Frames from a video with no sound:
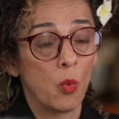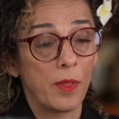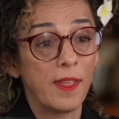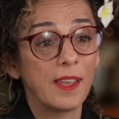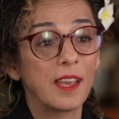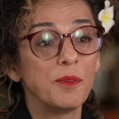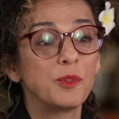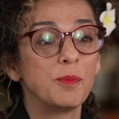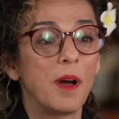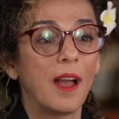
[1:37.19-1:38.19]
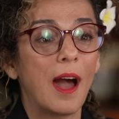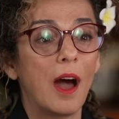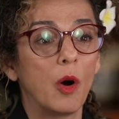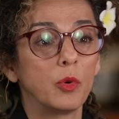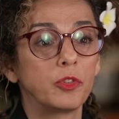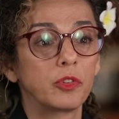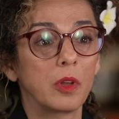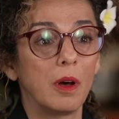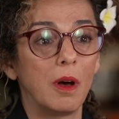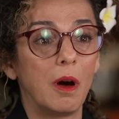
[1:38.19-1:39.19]
When they came to my house,
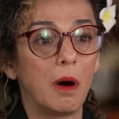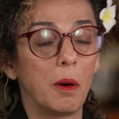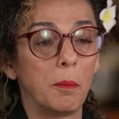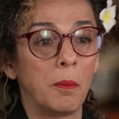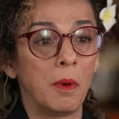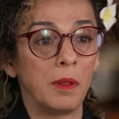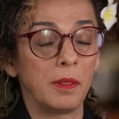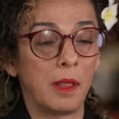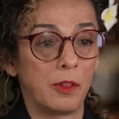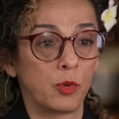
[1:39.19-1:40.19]
they